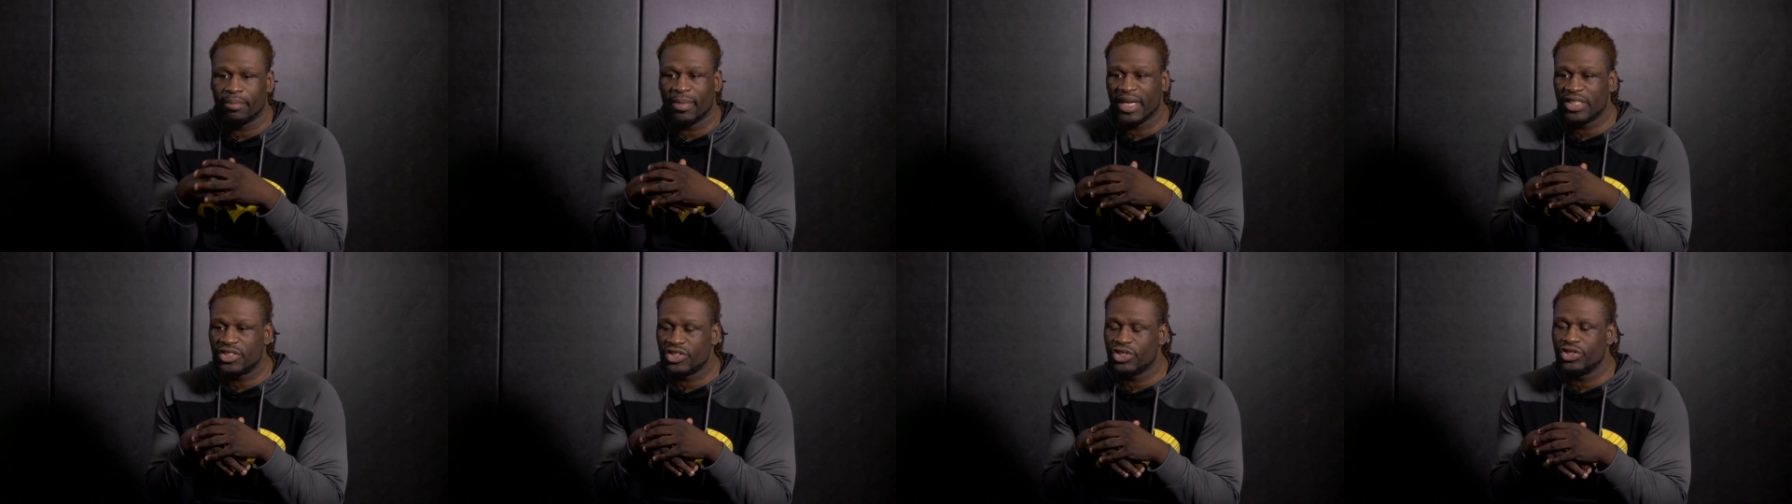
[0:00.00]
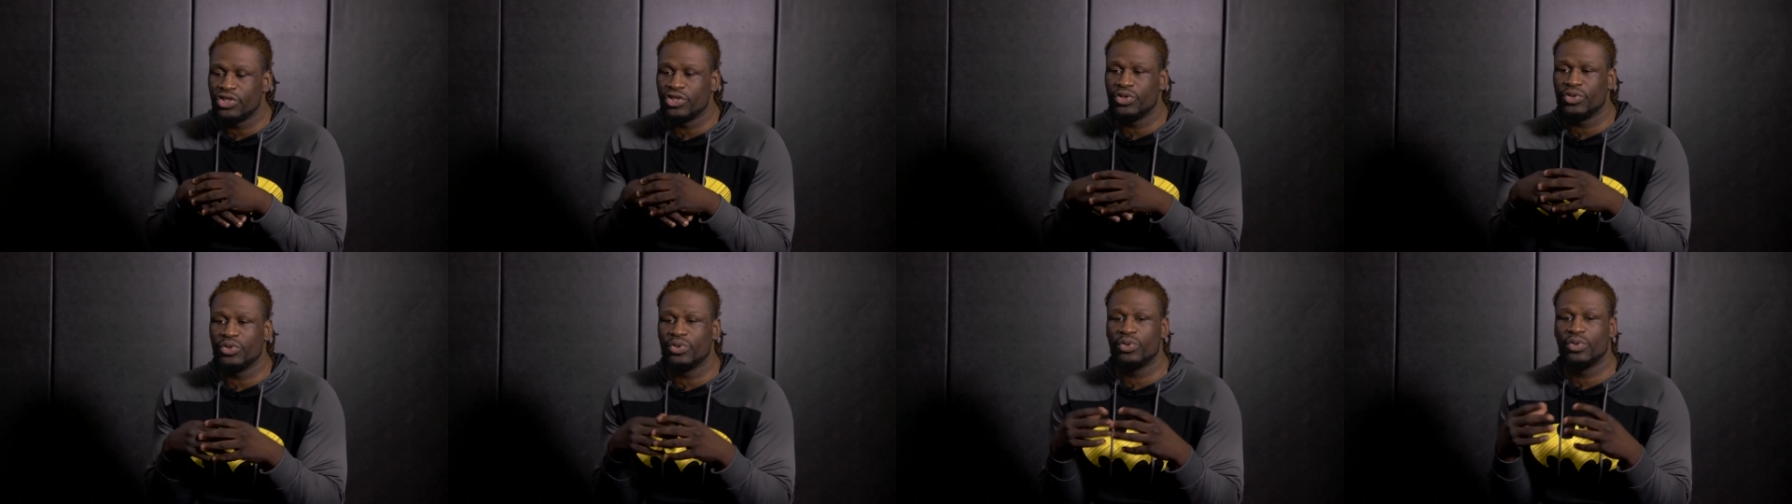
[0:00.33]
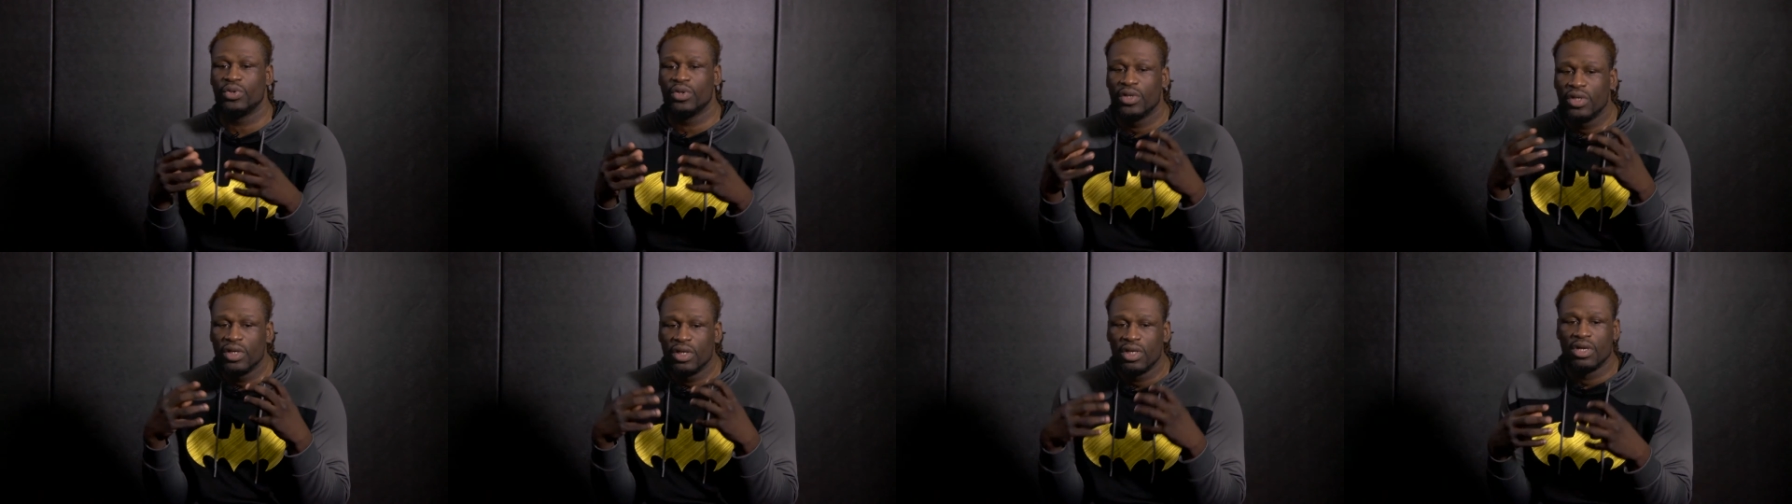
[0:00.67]
make sure you
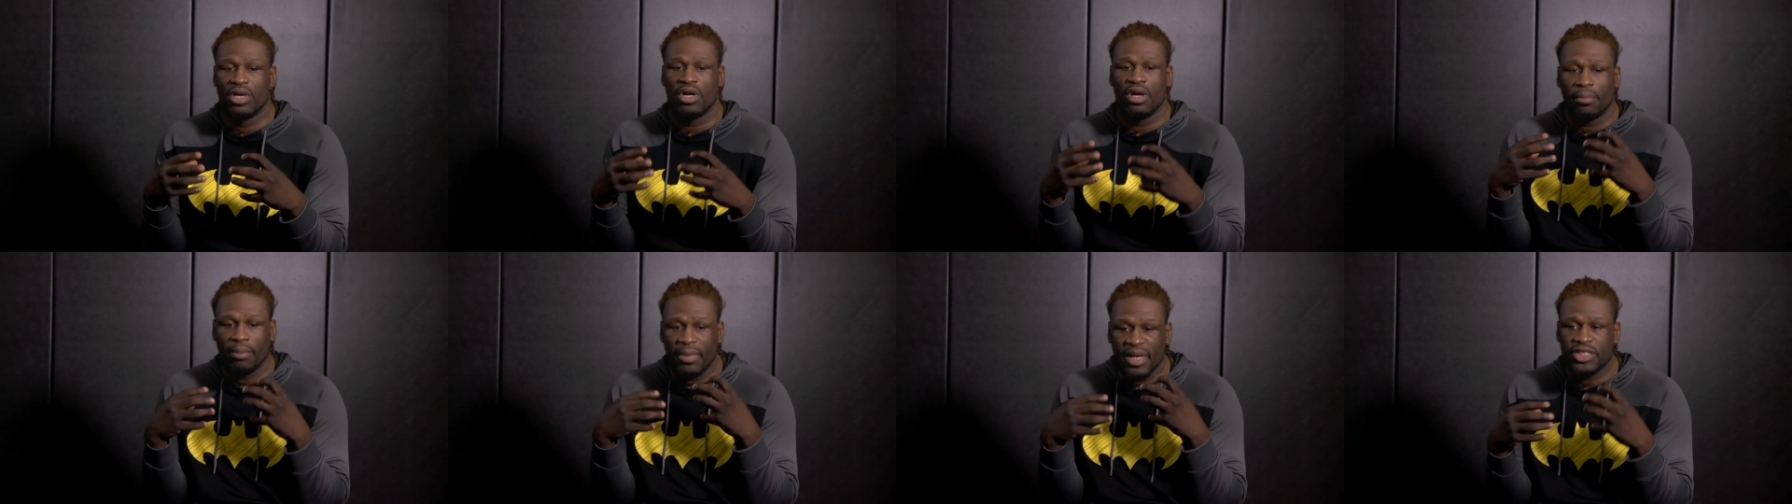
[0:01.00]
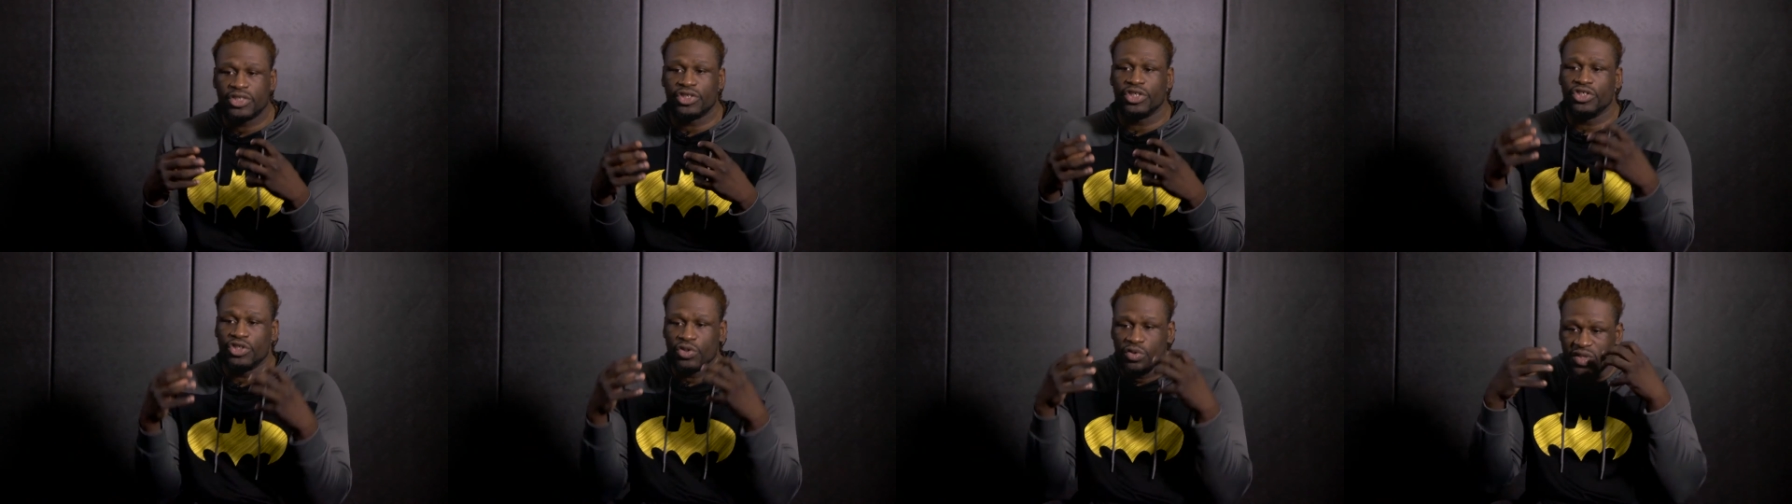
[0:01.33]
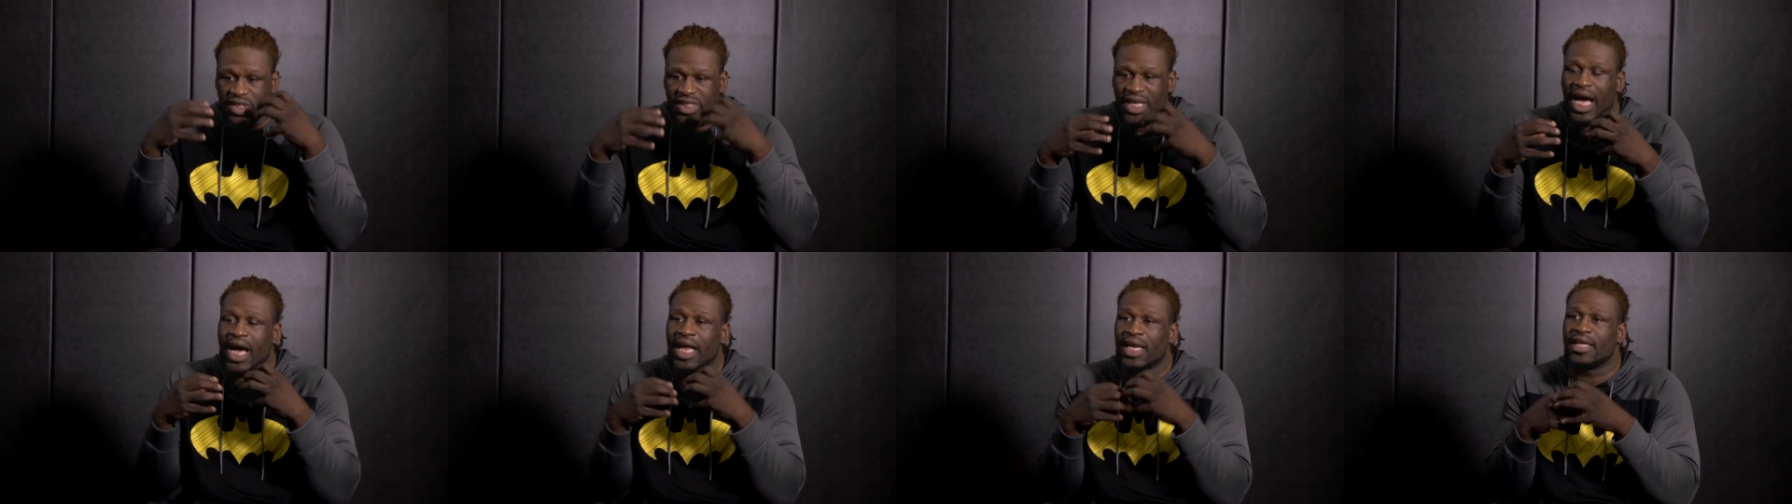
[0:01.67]

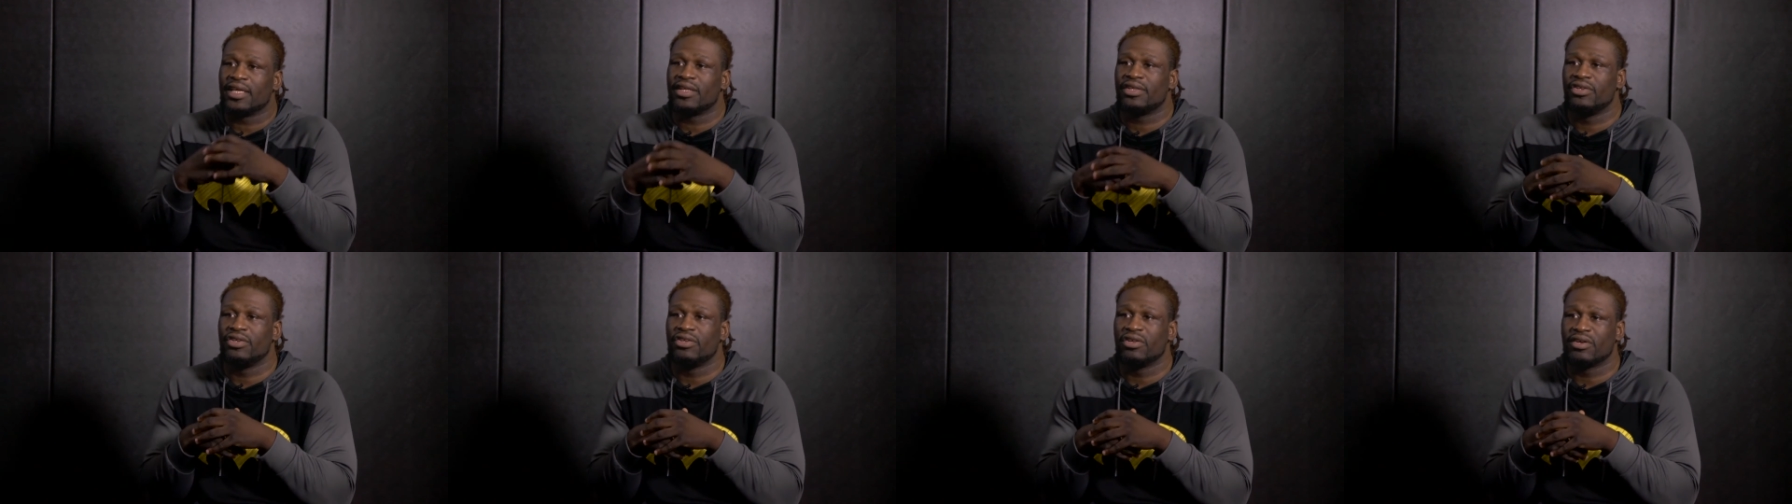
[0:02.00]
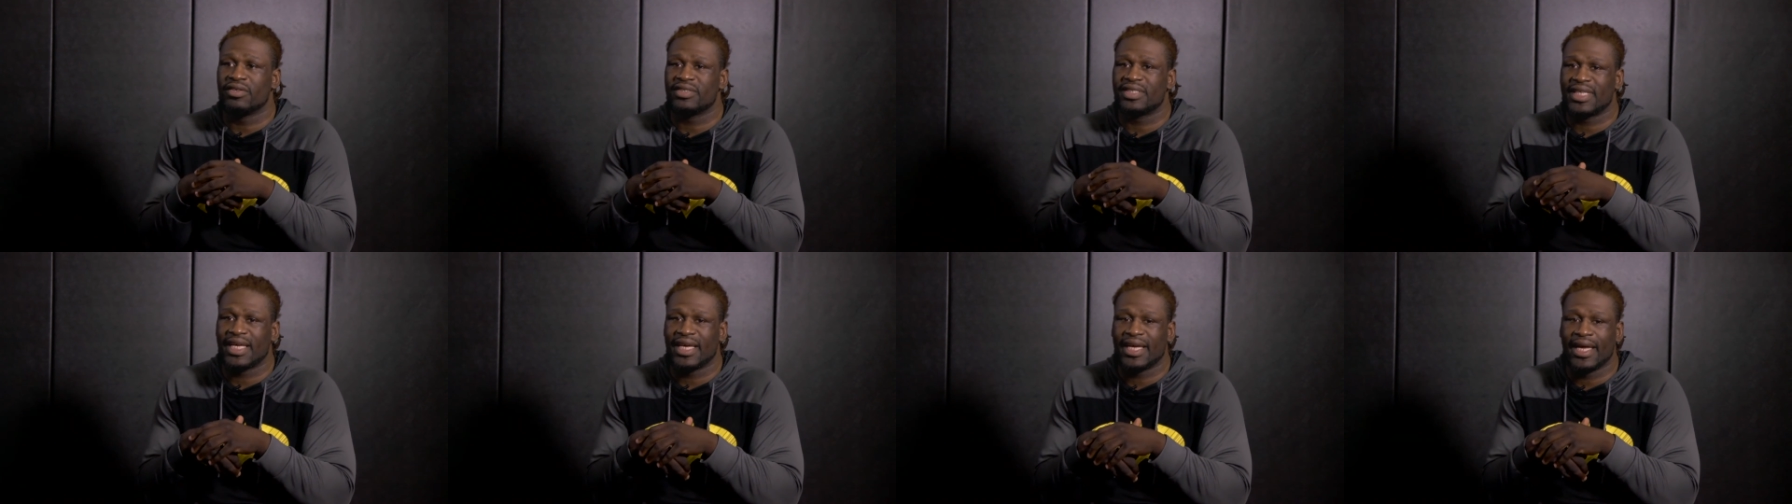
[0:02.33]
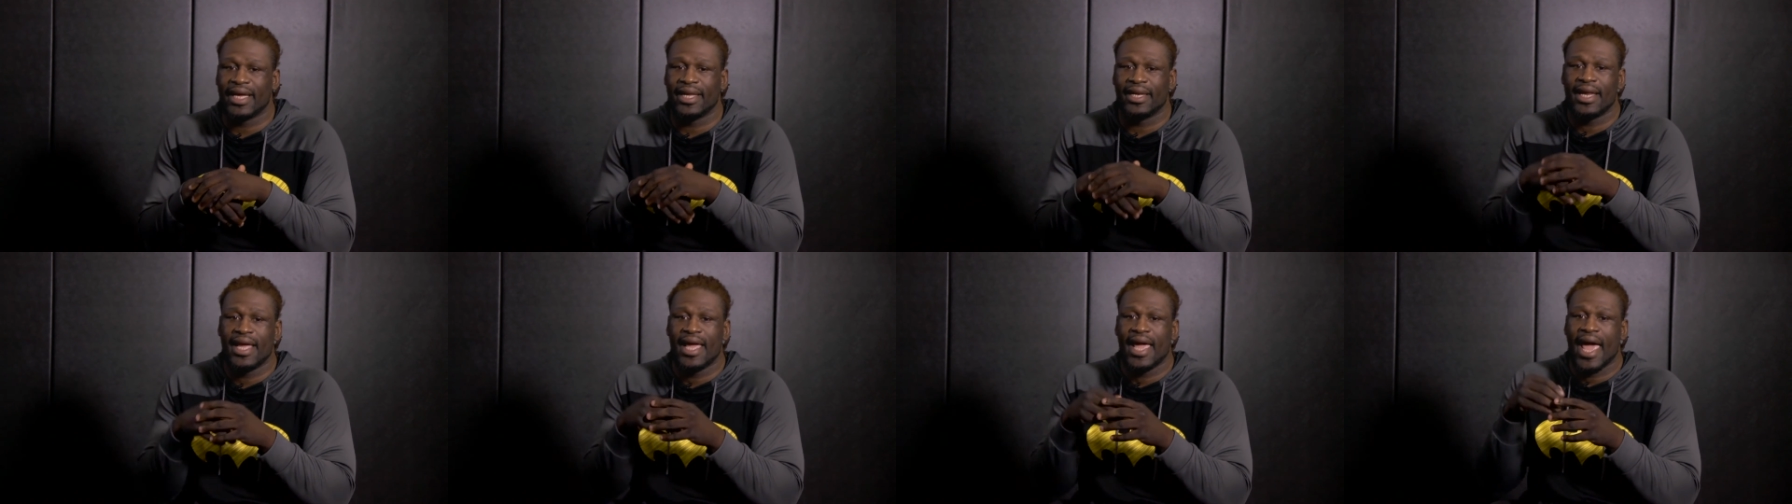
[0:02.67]
solid, you know what I'm
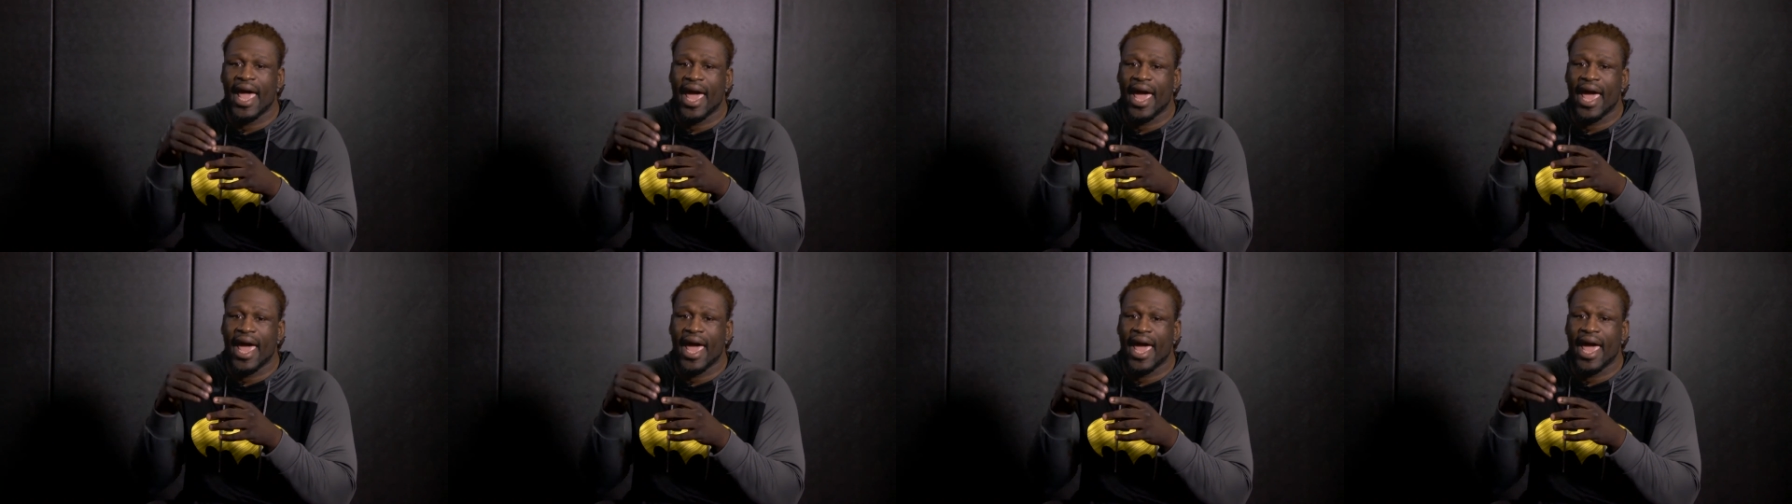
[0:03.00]
saying?